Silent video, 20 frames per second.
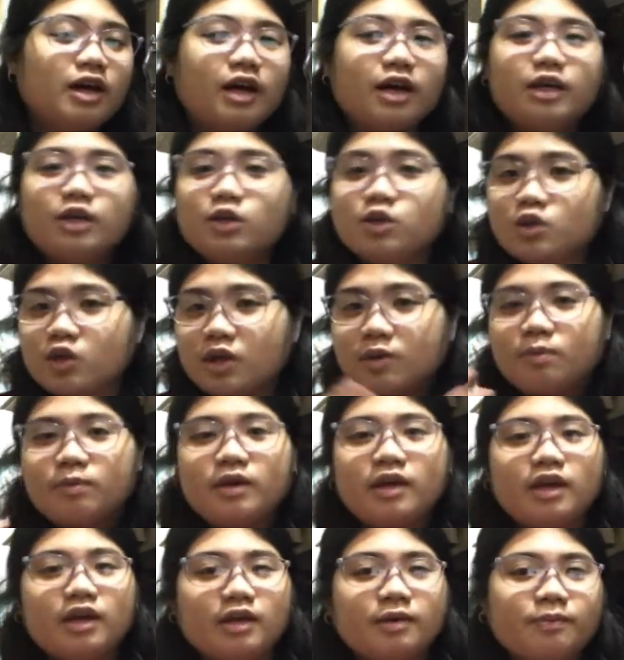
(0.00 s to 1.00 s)
I enjoy
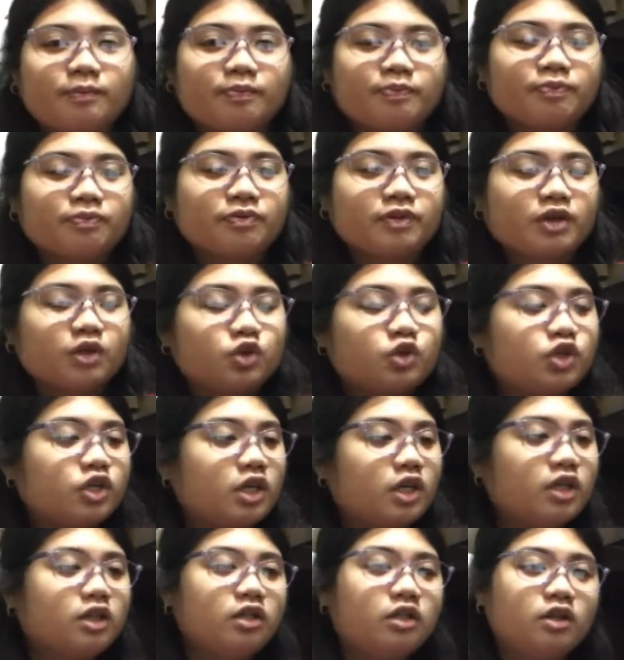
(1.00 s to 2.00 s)
being
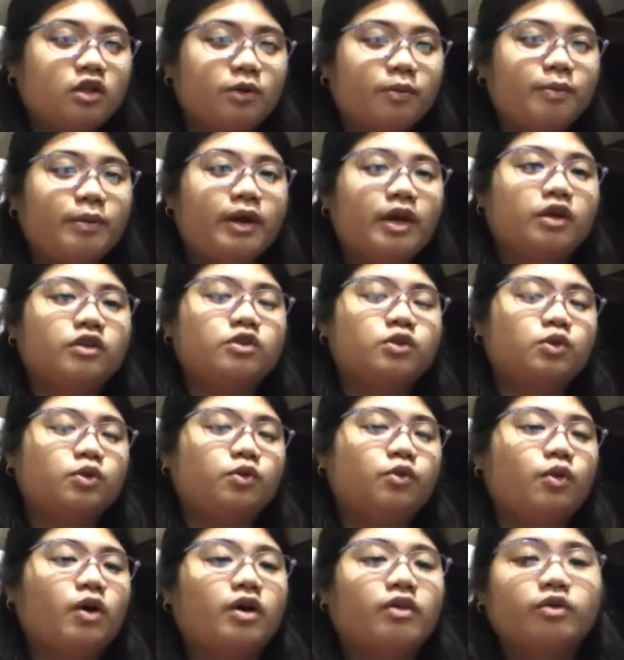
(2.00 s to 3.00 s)
chill compared
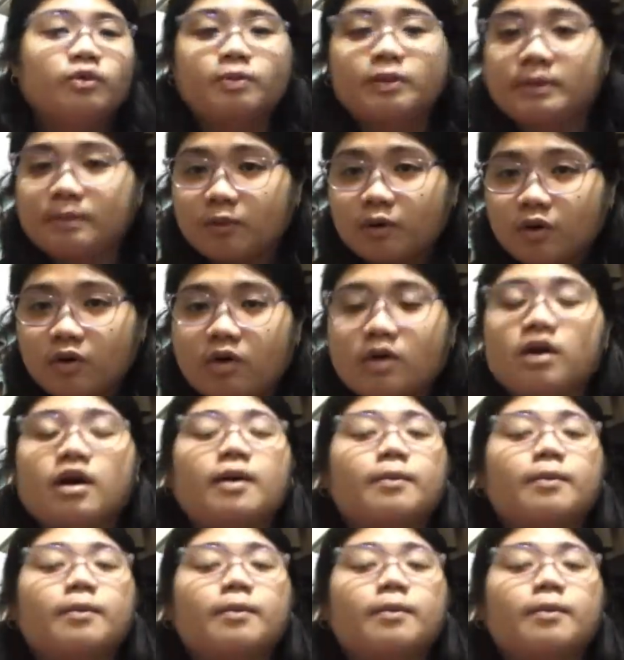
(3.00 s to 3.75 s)
to other people.